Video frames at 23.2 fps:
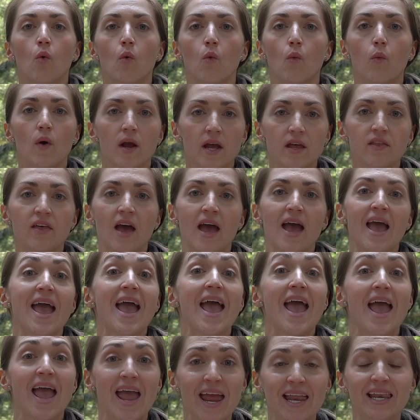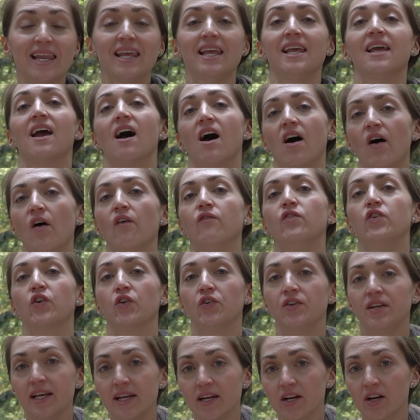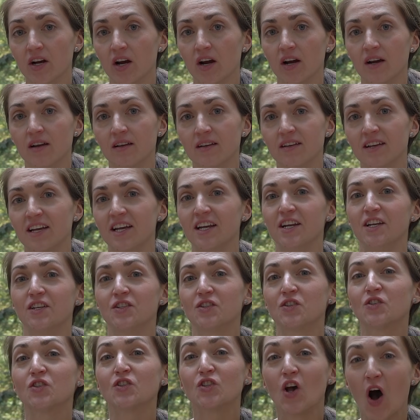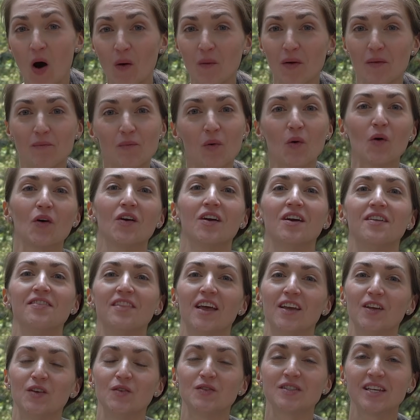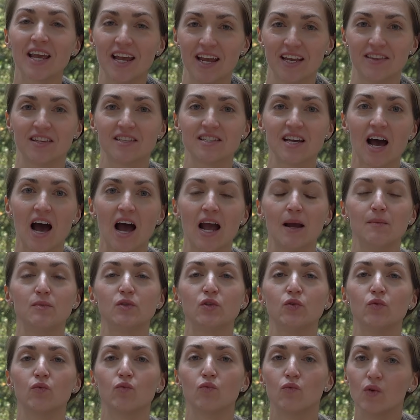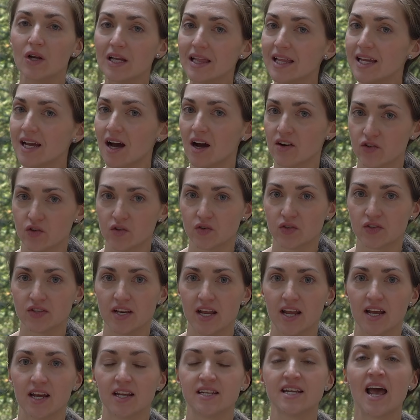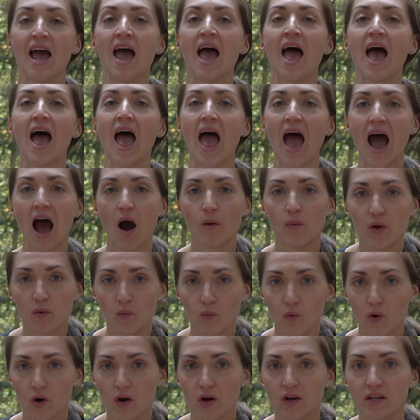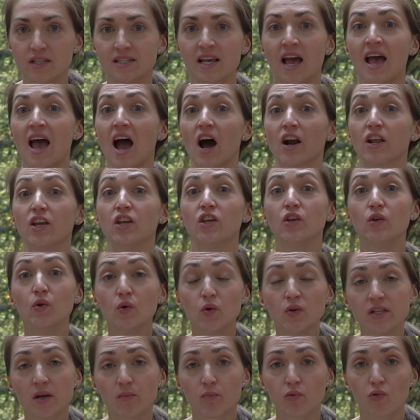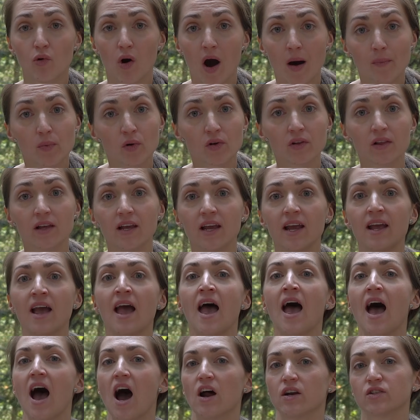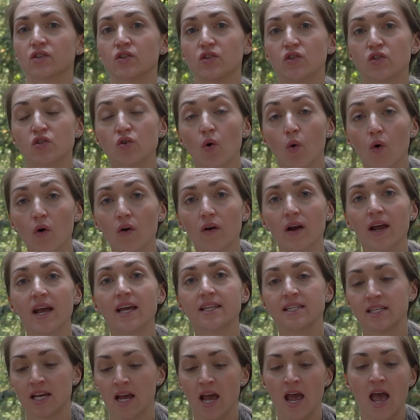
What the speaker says: with any of your gear, It is so important that you take the time to really understand how it works, how to use it properly, how to store it,